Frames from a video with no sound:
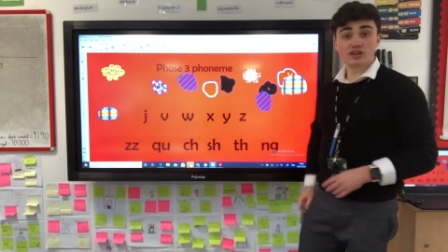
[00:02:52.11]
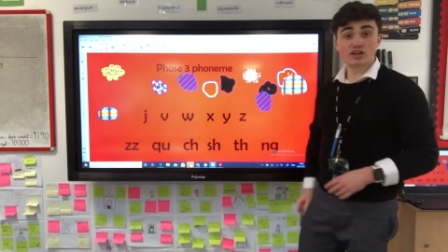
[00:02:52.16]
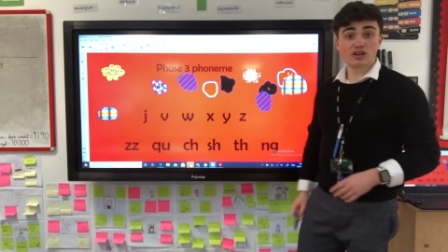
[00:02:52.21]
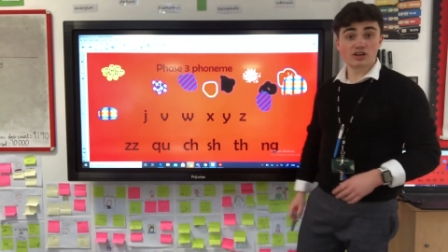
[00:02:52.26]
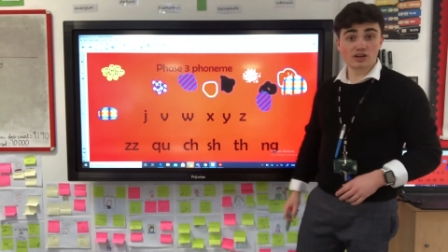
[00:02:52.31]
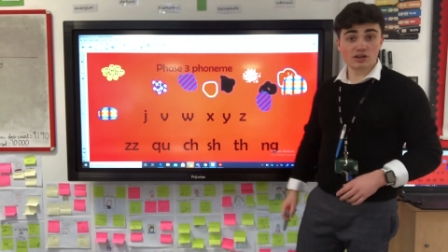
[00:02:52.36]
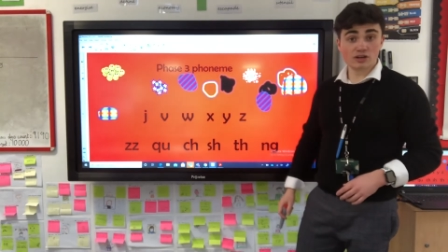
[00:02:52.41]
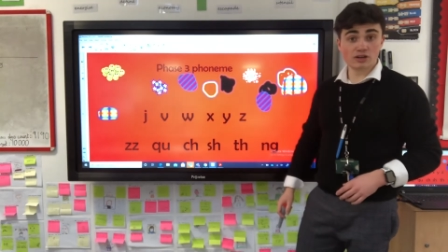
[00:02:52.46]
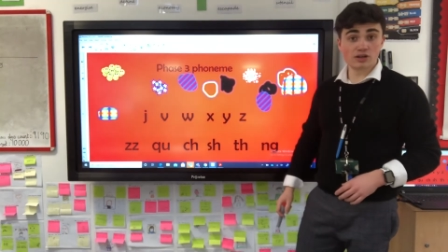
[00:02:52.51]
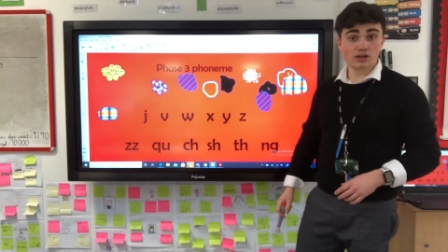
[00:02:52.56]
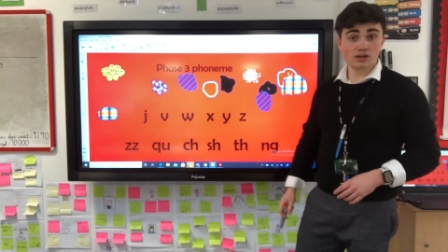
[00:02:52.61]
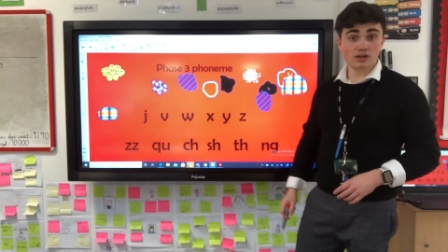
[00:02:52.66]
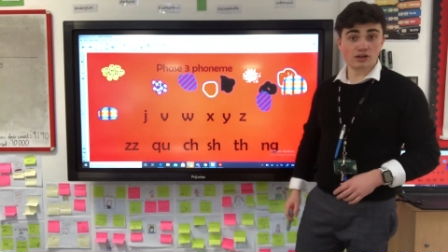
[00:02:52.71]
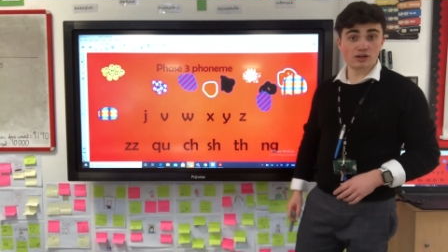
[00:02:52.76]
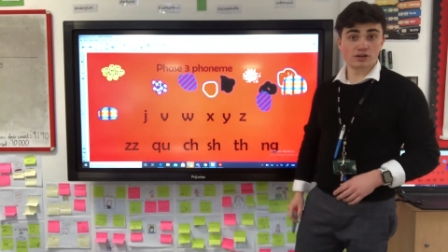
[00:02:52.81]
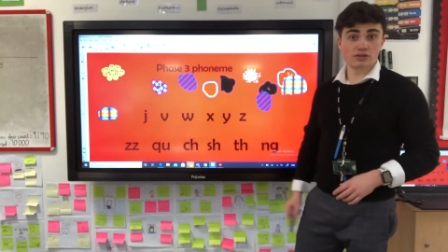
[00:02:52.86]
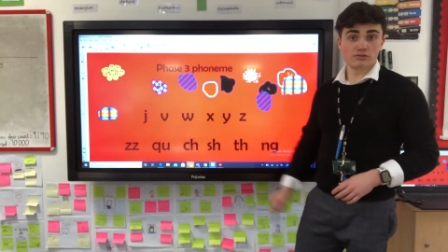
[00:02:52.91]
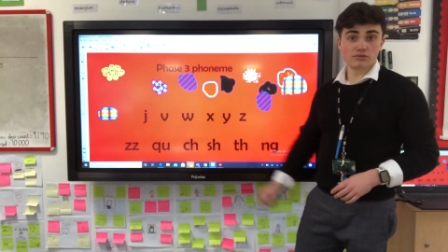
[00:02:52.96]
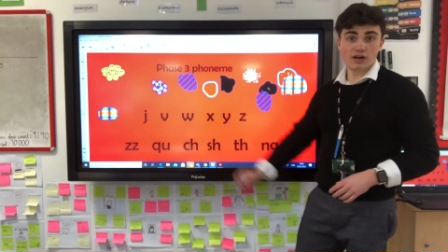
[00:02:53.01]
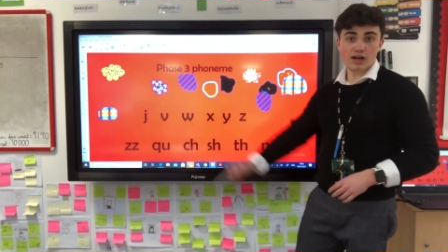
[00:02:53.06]
Mm,
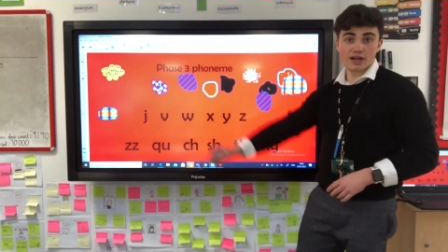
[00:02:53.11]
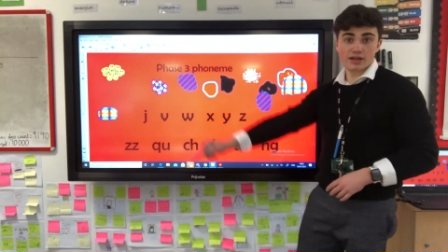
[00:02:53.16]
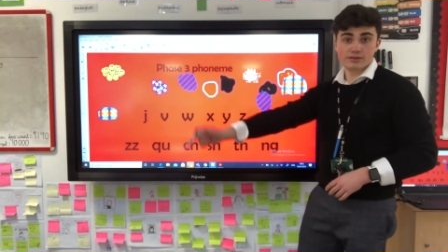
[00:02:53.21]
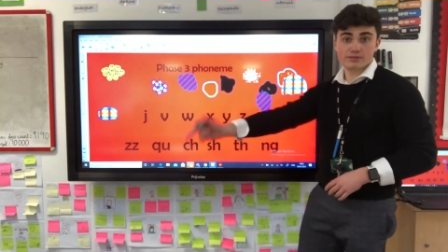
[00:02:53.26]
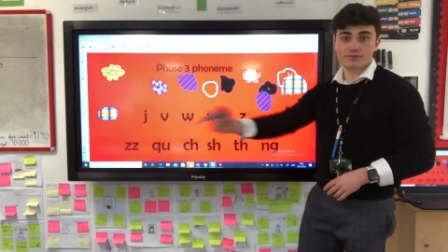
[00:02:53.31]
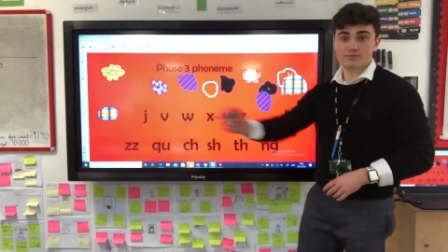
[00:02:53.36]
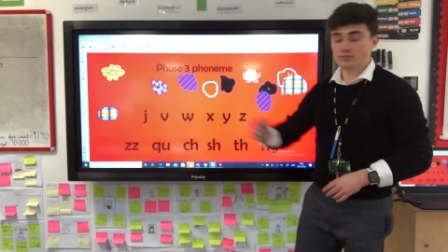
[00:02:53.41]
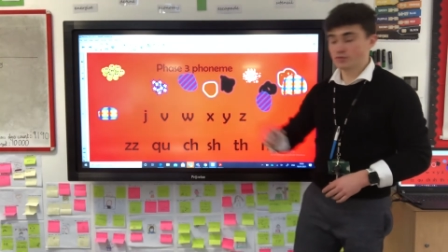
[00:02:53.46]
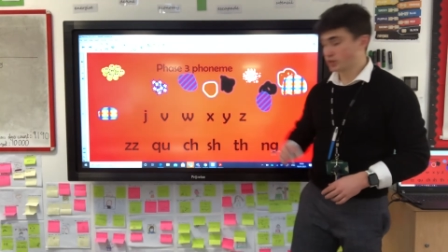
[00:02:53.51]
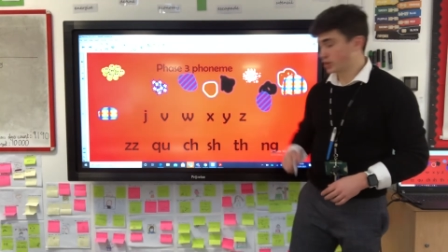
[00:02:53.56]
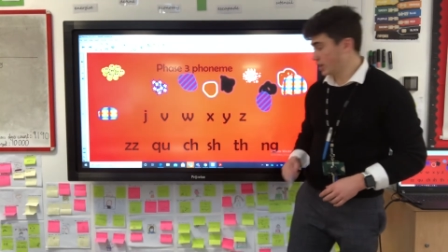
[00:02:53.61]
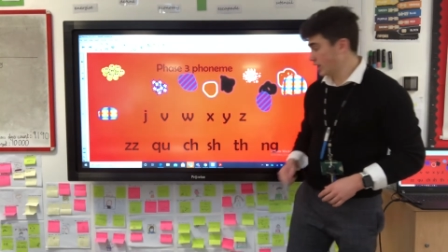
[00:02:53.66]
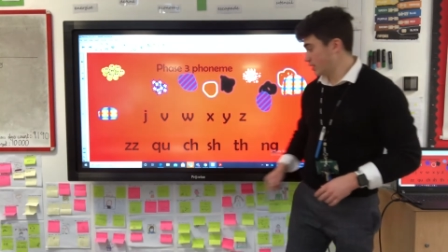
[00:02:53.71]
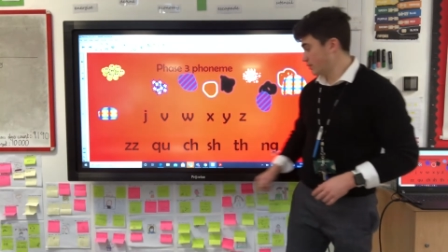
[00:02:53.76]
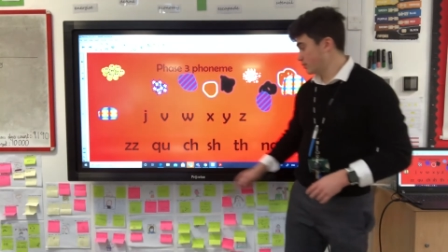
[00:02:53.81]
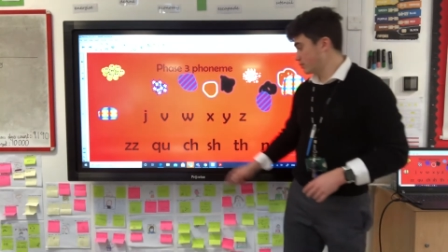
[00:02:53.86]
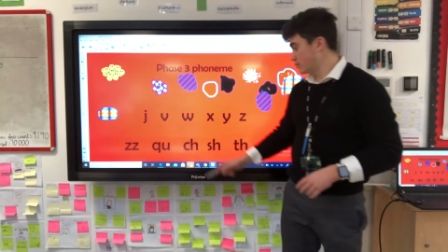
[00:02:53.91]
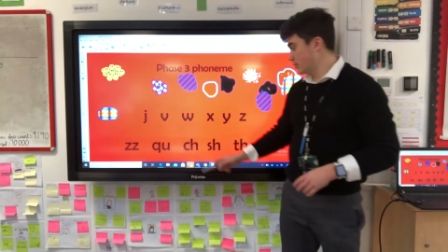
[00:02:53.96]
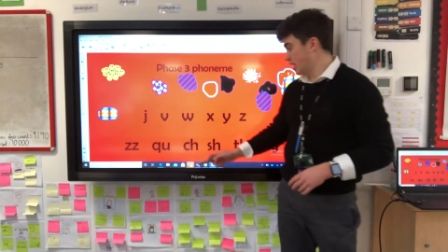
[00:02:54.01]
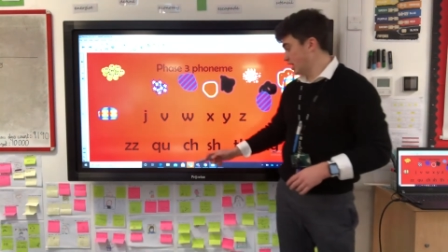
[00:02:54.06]
right, okay,
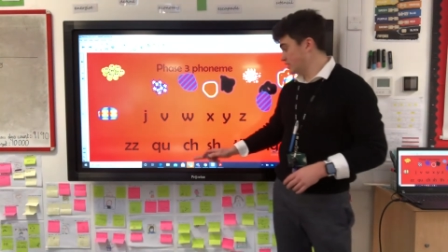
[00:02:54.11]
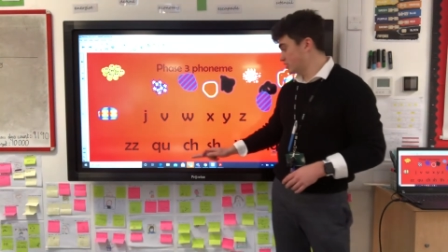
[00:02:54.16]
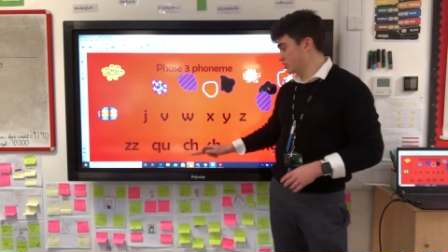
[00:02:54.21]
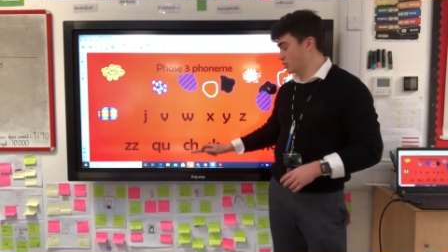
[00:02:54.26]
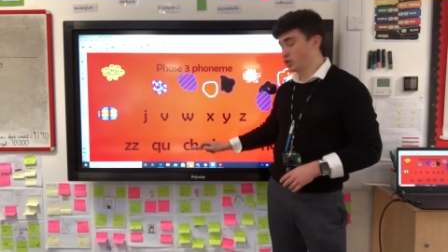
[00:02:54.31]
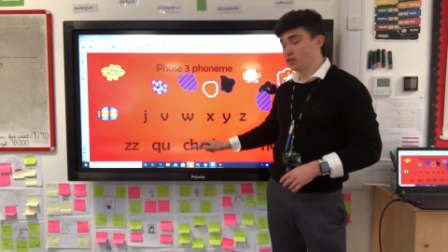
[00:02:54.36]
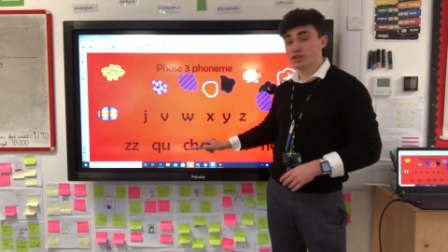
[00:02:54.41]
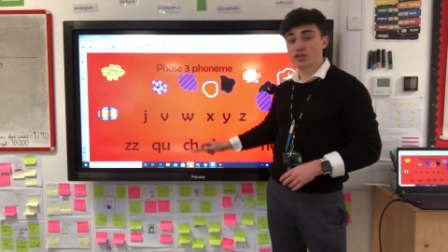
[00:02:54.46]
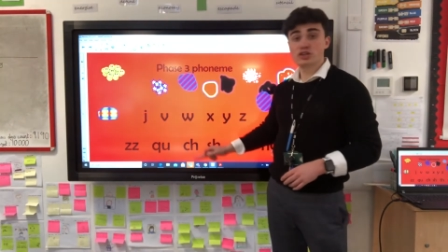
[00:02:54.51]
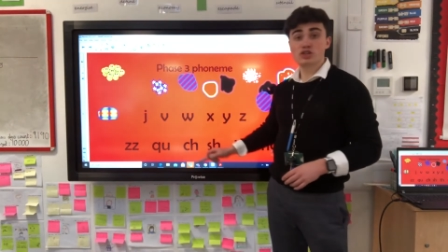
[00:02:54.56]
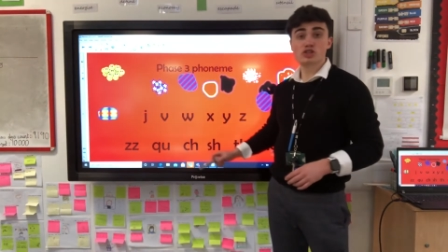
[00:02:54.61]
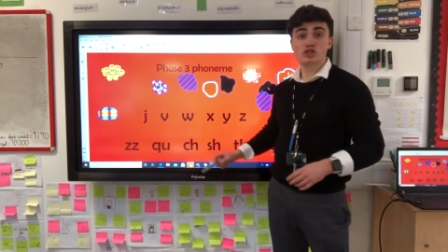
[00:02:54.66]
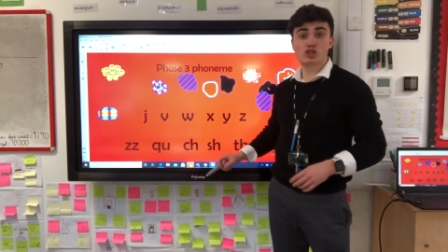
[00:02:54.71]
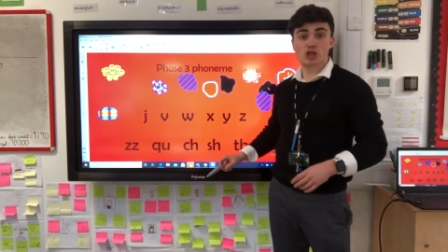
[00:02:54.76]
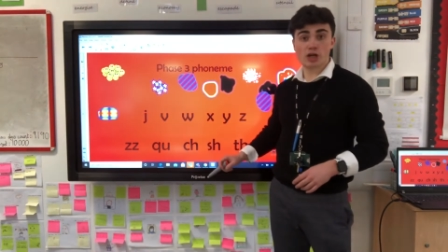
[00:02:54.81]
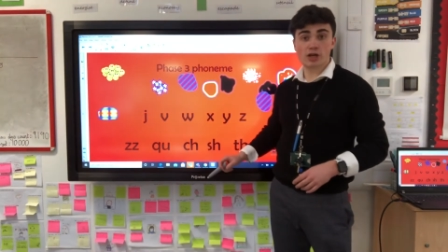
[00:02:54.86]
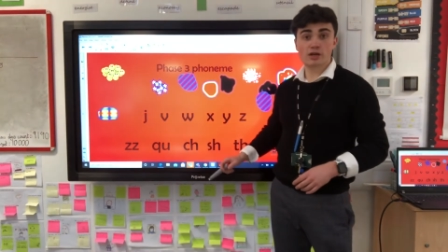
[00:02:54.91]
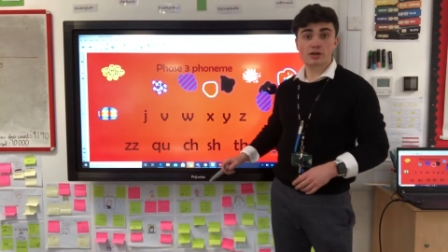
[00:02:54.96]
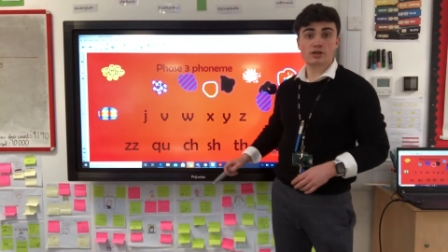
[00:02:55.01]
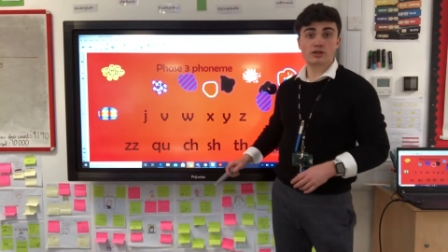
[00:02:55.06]
my turn. Ch,
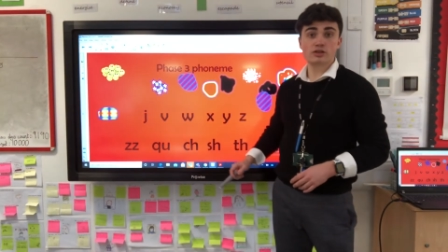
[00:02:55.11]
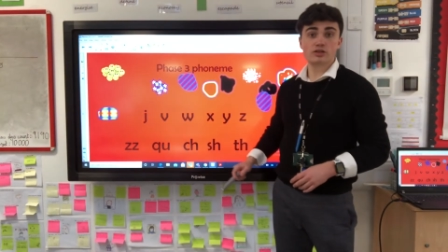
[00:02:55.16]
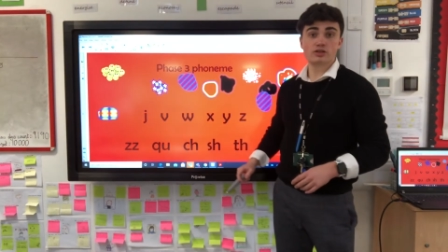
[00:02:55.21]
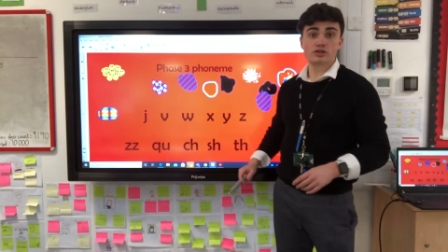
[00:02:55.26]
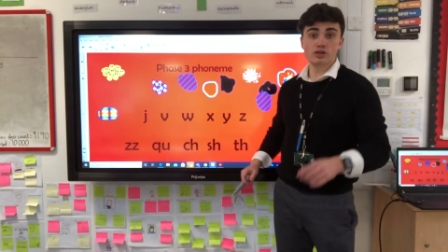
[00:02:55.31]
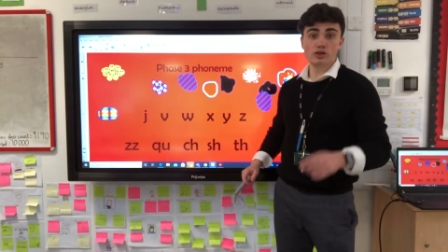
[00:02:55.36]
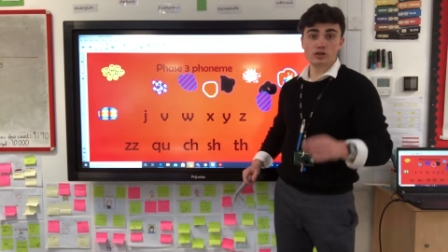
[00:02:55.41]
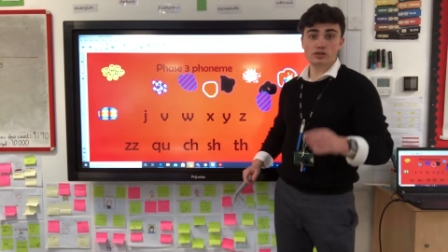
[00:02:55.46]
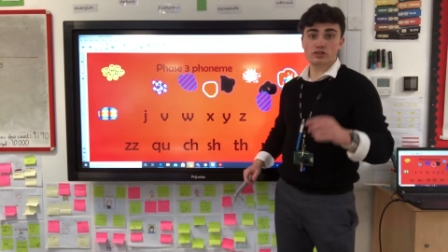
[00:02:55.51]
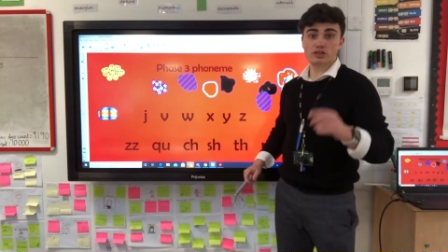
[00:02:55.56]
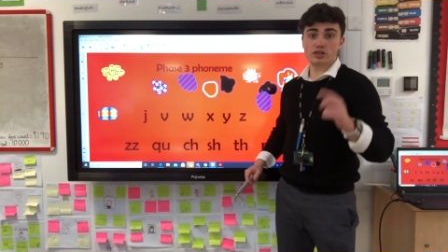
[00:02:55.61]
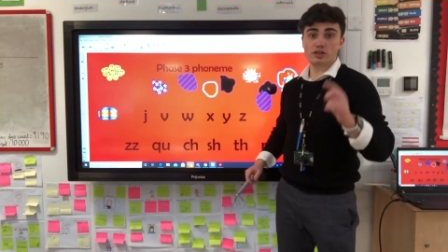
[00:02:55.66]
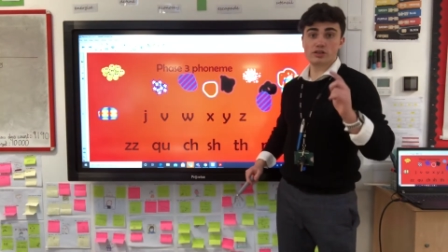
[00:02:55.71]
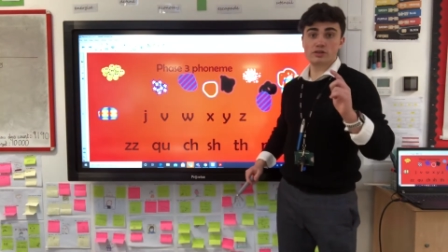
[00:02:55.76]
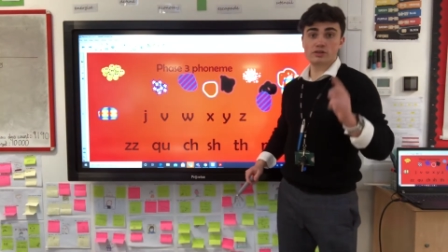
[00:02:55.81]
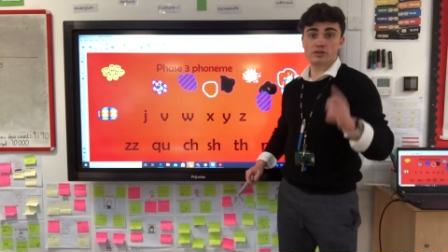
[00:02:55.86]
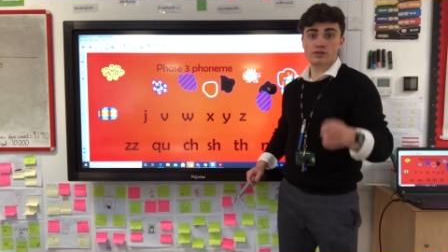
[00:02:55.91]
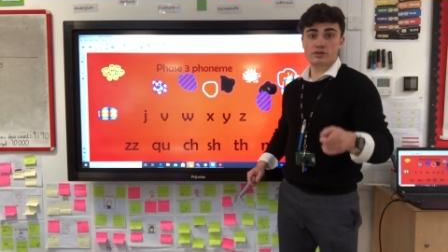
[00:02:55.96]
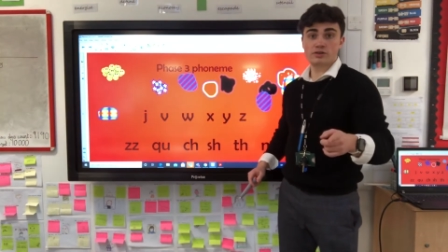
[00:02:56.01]
your turn.